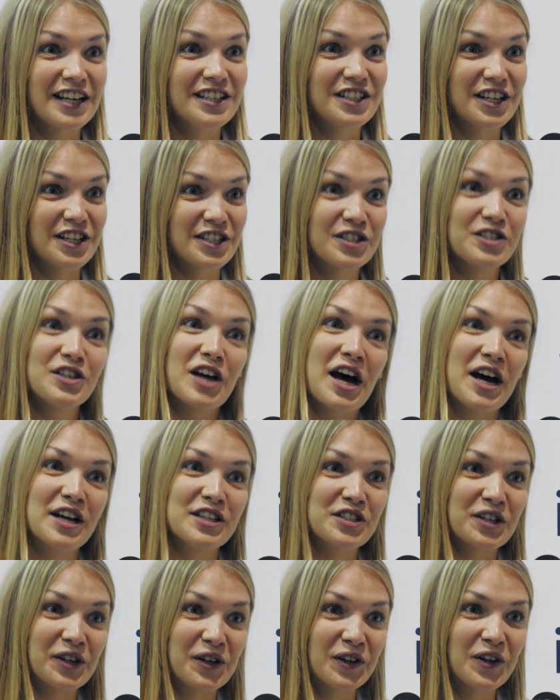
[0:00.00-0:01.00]
I just
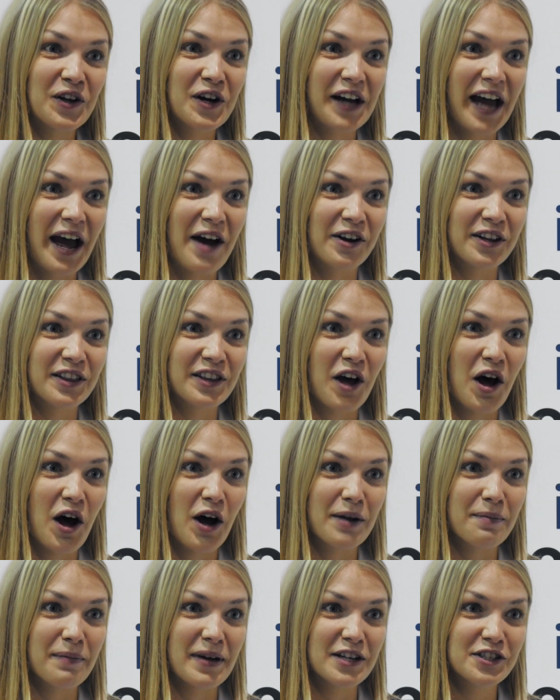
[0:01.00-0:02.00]
took a look out at the
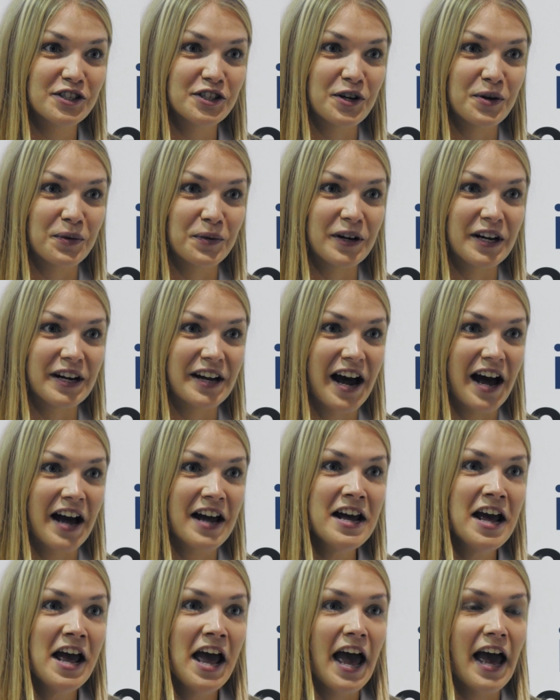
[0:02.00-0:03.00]
automation
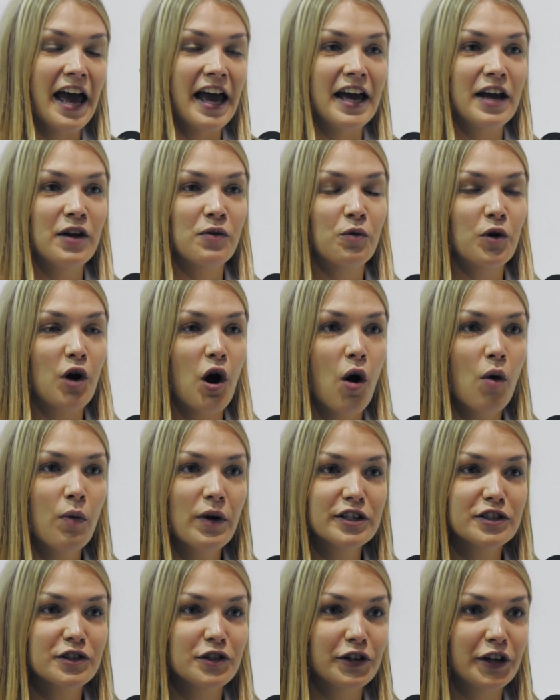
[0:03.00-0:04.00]
arena, and we're
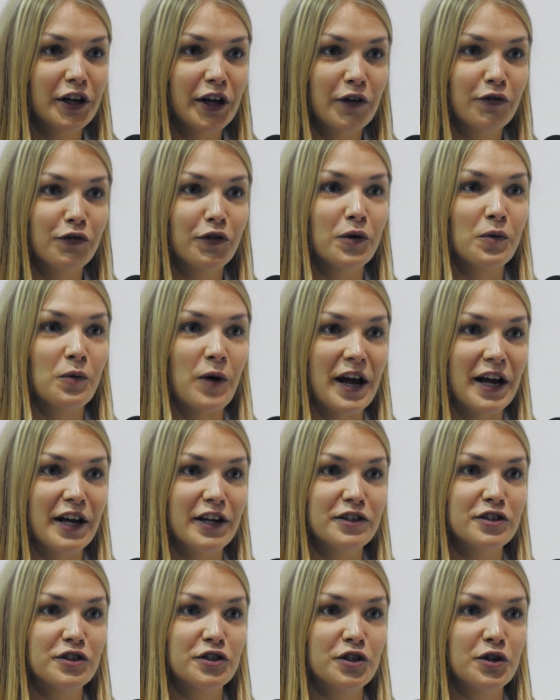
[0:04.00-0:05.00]
always looking for
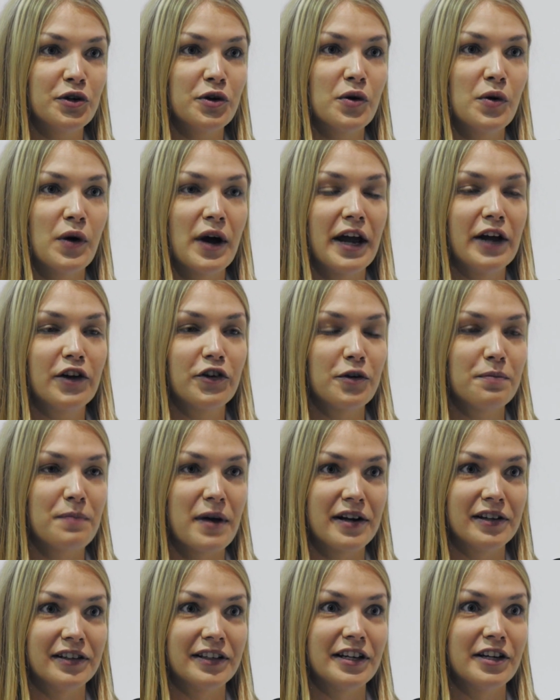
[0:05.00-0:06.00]
ways to
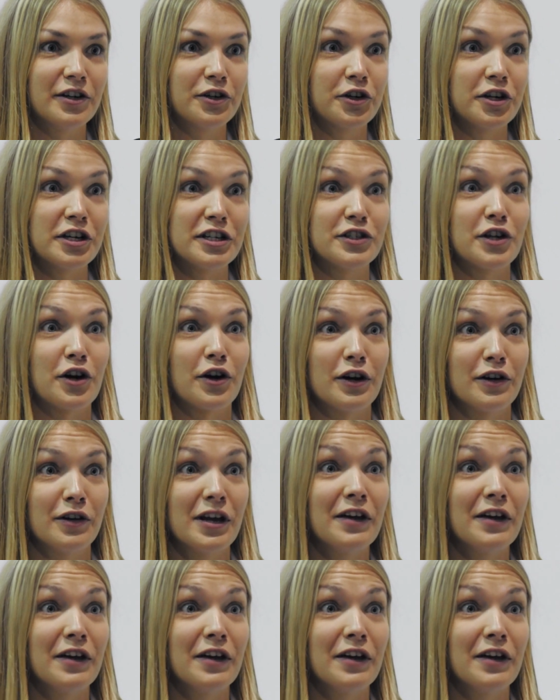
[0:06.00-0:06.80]
incrementally increase our